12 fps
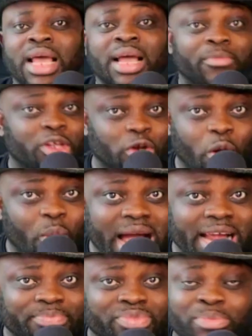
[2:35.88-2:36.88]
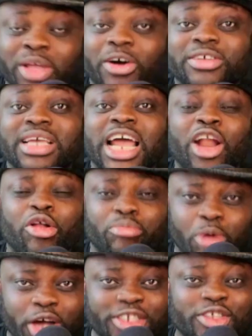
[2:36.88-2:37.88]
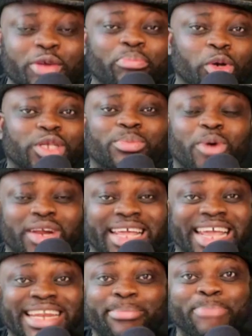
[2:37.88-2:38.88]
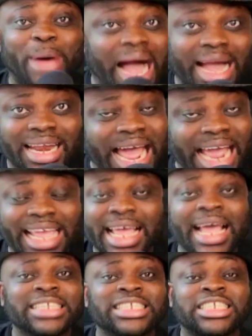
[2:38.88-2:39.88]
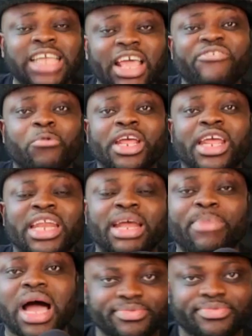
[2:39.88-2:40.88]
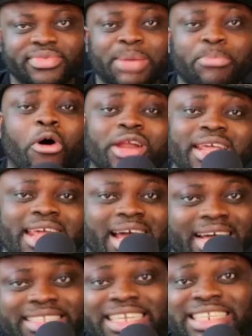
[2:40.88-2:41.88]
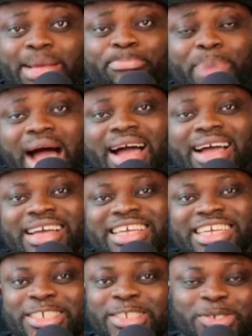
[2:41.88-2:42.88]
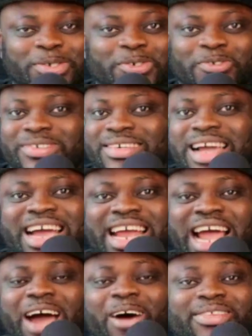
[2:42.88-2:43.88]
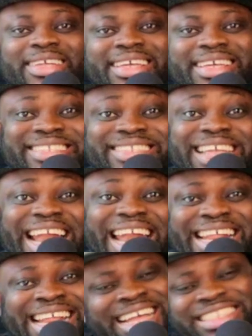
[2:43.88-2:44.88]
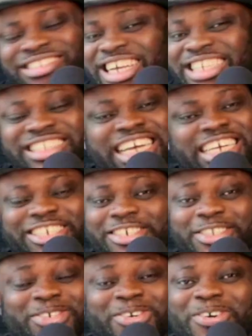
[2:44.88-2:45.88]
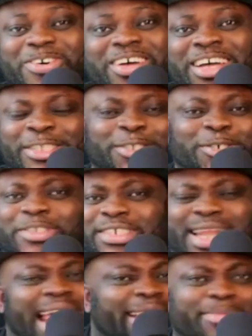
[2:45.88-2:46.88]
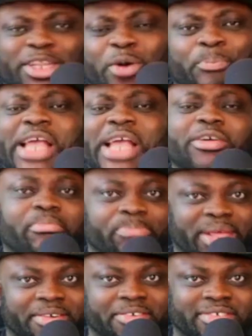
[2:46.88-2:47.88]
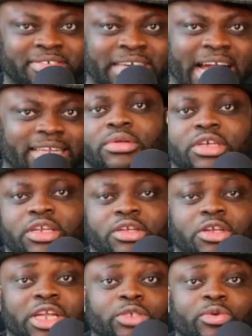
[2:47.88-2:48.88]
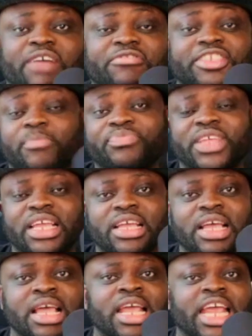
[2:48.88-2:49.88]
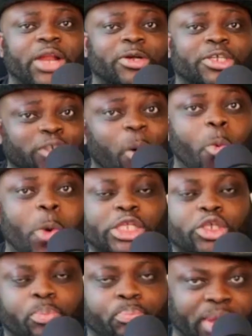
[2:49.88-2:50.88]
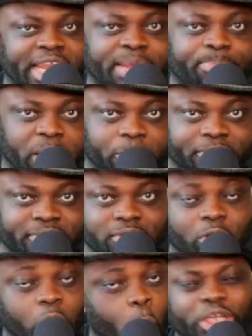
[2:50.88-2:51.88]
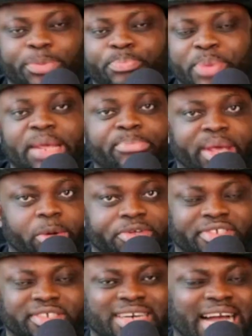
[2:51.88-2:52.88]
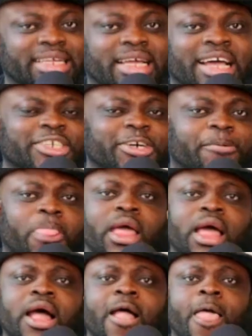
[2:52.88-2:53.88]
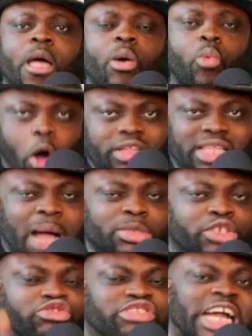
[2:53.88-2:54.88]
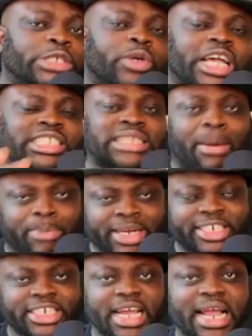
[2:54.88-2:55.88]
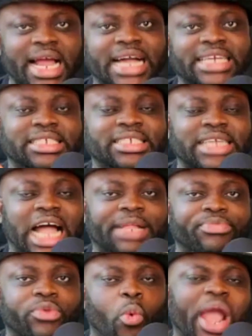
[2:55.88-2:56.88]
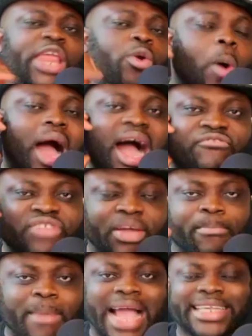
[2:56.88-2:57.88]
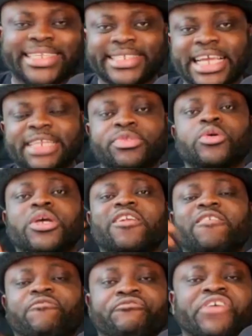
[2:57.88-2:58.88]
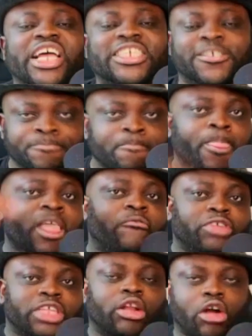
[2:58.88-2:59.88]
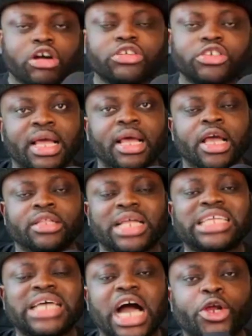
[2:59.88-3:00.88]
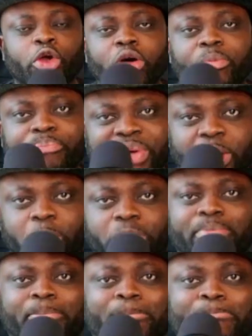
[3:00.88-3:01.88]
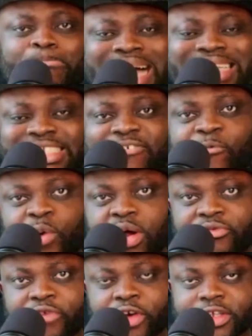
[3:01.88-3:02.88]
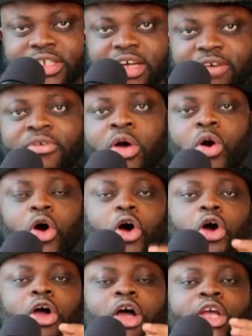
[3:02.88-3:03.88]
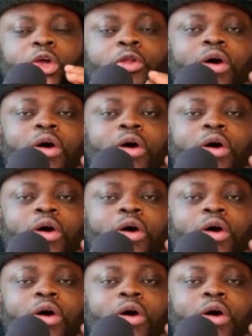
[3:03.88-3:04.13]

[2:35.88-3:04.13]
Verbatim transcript: You know why? Because Elon Musk don't put money in the bank, like safe money in the bank. The money he has in the bank is to carry out his daily transactions or to, like, you know, pay some bills, right? You need to have something, you know, somewhere to pay the bills, always pay the bills, right? So what I'm trying to establish here, guys, is that when you have the mindset to invest for the long run, that's how you're going to build massive wealth for yourself, or you're going to